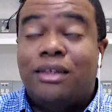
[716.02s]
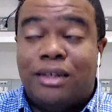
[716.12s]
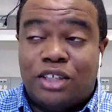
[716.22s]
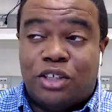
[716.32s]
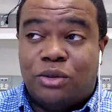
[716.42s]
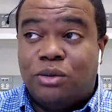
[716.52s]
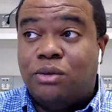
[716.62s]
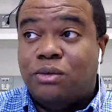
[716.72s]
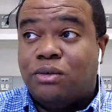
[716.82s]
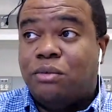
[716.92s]
That's
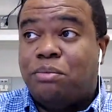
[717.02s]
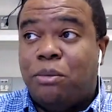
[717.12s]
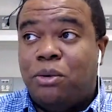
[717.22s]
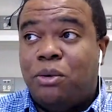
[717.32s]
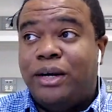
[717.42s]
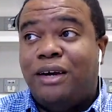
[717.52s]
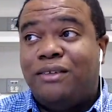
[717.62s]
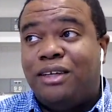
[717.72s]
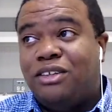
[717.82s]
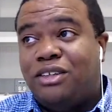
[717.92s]
true. People who have
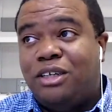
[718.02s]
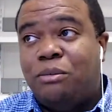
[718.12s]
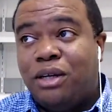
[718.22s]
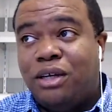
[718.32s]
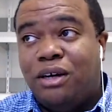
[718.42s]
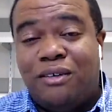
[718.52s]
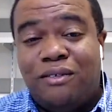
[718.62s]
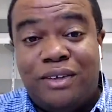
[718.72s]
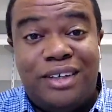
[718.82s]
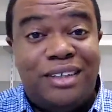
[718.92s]
that typically are
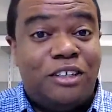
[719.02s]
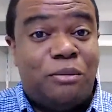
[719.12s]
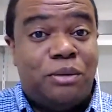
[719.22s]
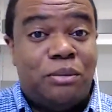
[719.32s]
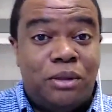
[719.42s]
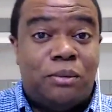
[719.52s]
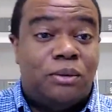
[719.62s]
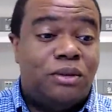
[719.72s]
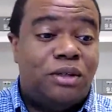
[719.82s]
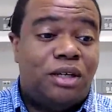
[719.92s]
very desperate
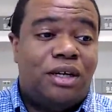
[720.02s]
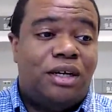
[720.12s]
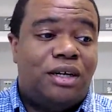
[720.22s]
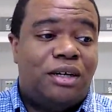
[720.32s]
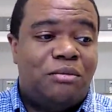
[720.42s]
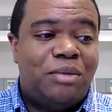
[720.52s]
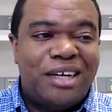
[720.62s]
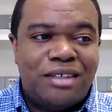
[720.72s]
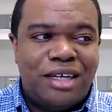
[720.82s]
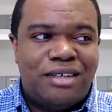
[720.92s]
people,
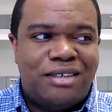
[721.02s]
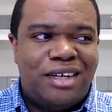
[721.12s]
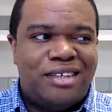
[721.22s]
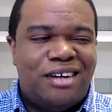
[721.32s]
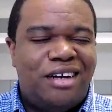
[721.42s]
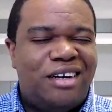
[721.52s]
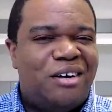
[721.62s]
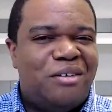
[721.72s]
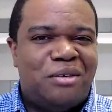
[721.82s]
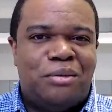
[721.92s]
because it's
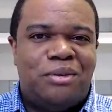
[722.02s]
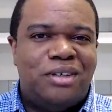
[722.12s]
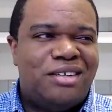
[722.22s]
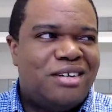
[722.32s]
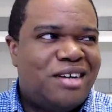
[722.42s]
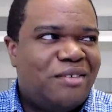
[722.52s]
uncomfortable. It's not